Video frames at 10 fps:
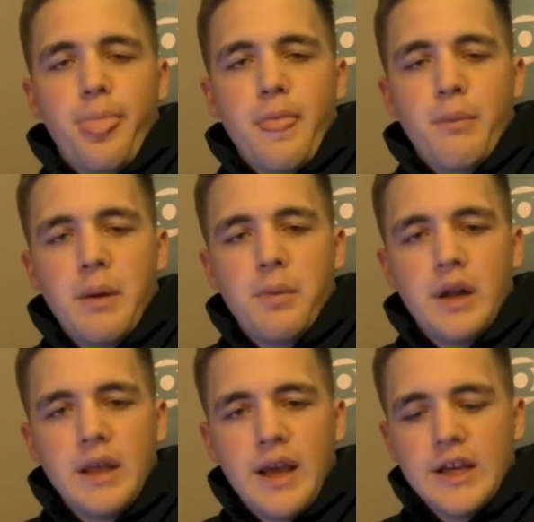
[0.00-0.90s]
My
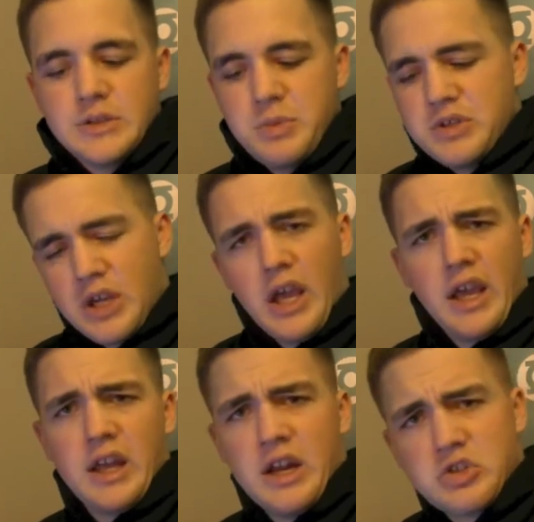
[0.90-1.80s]
buddy asked me, he's like, hey,
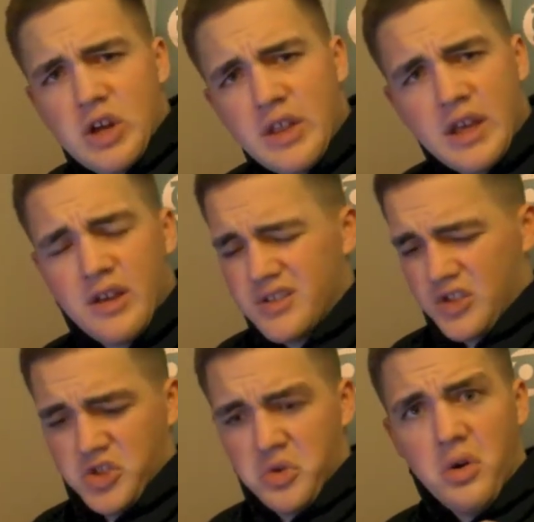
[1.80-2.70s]
can I try that? I was like,
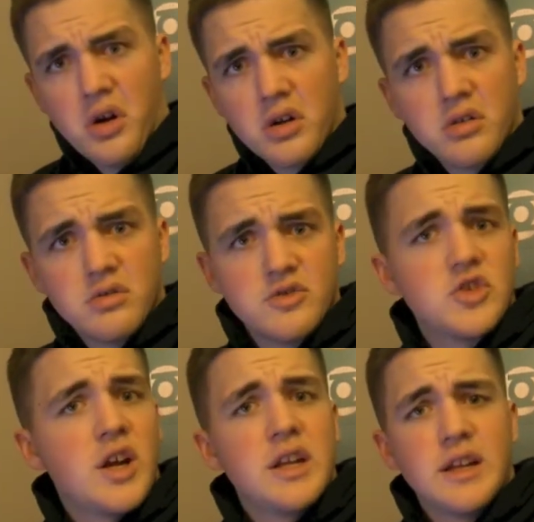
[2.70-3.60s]
sure.
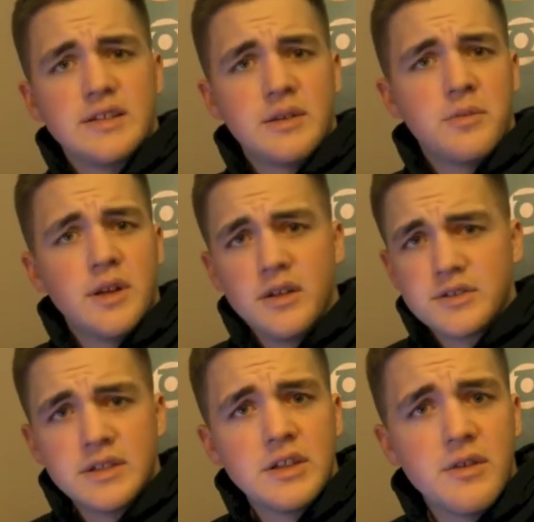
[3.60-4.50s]
trying to get someone
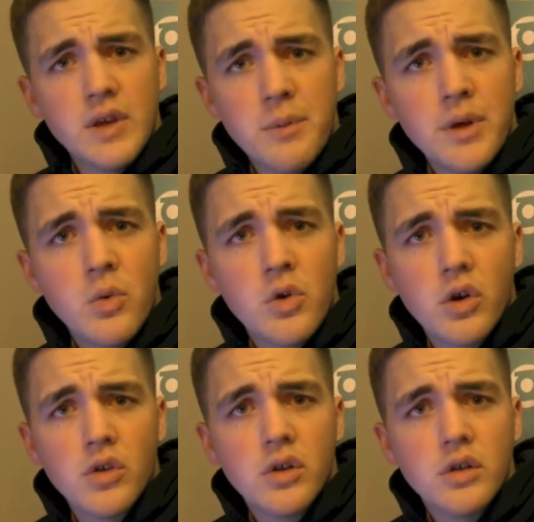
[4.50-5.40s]
else into the vaping
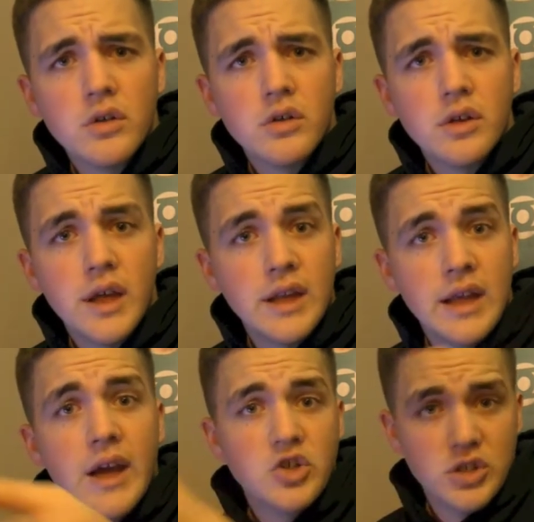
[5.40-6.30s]
world, and he
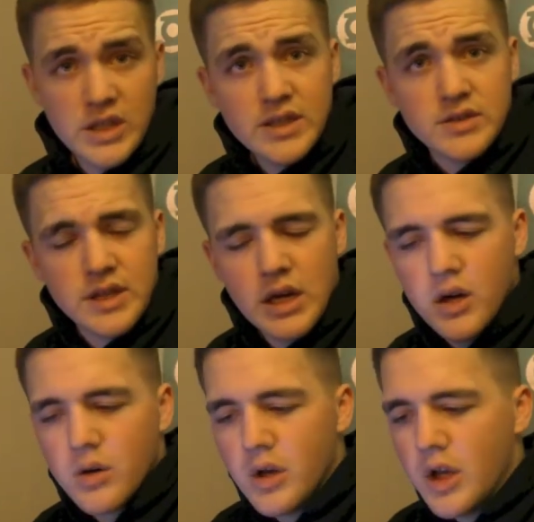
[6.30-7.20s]
actually is
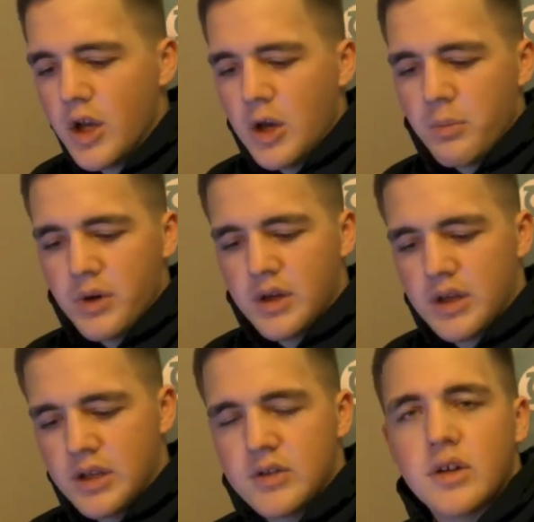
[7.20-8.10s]
now. But
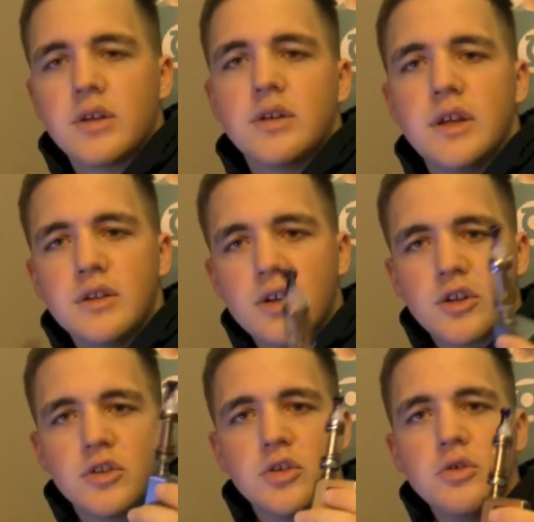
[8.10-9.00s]
he took a
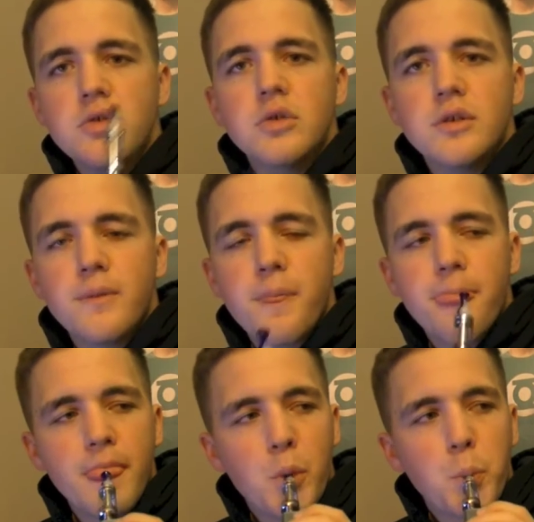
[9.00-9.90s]
2,
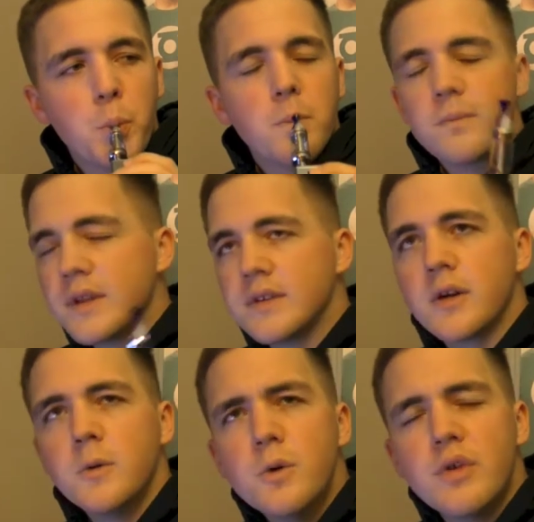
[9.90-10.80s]
and he's
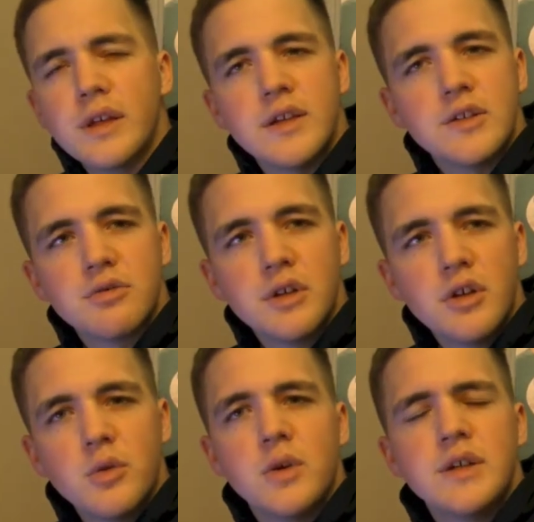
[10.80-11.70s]
like, "Ooh, that tastes really
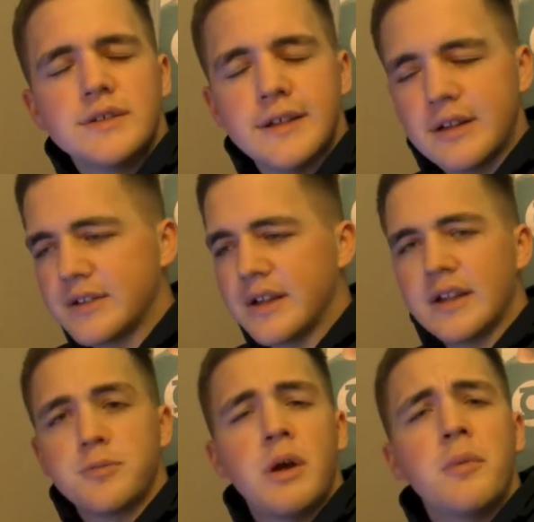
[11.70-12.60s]
good. What is it?" And I was like,
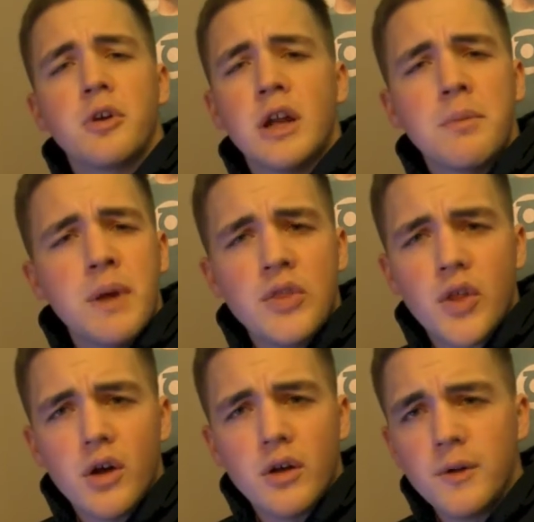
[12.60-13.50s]
"That's pomegranate
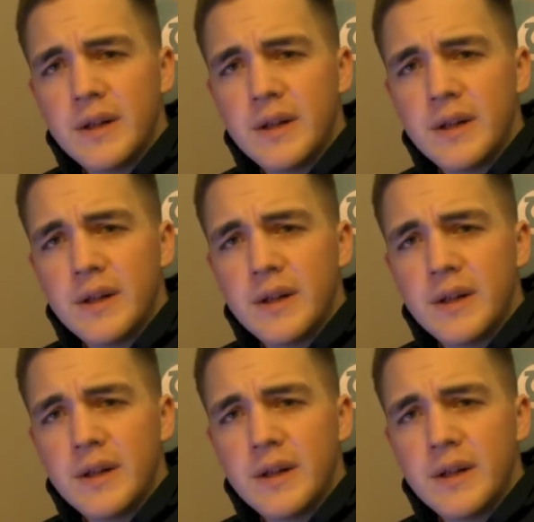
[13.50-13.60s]
menthol."